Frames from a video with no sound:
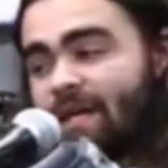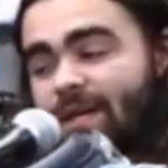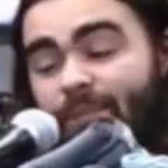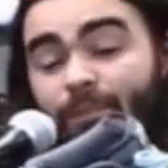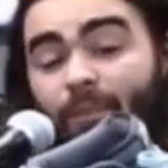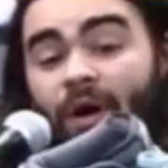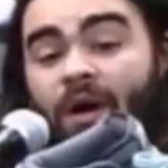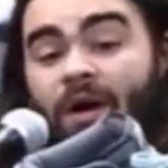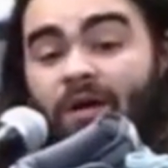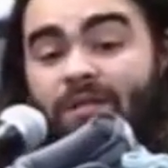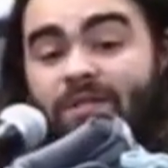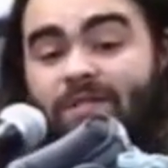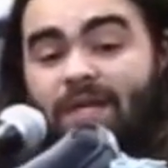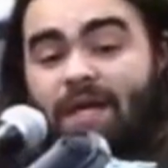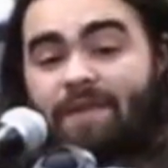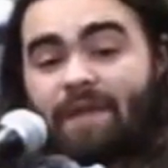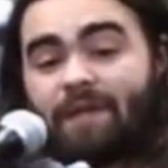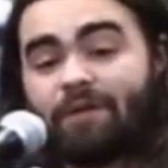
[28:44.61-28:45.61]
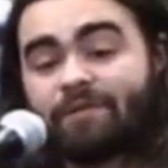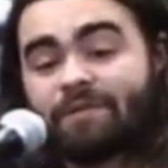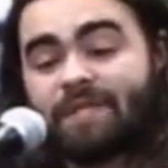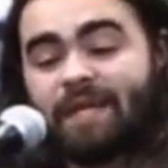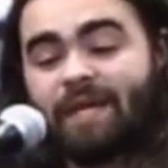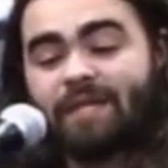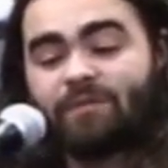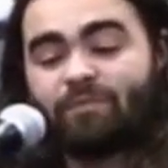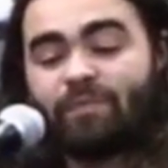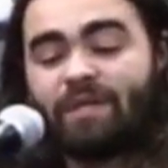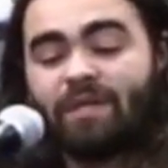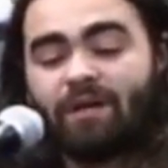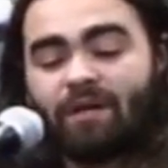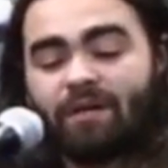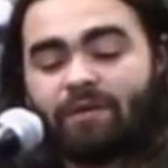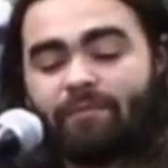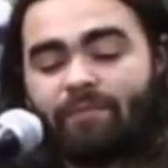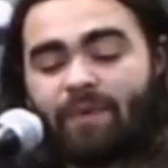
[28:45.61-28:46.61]
box and they don't say sb
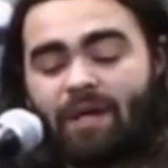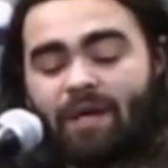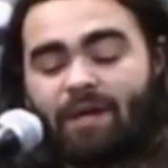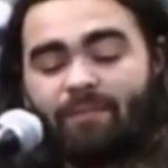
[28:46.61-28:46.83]
on them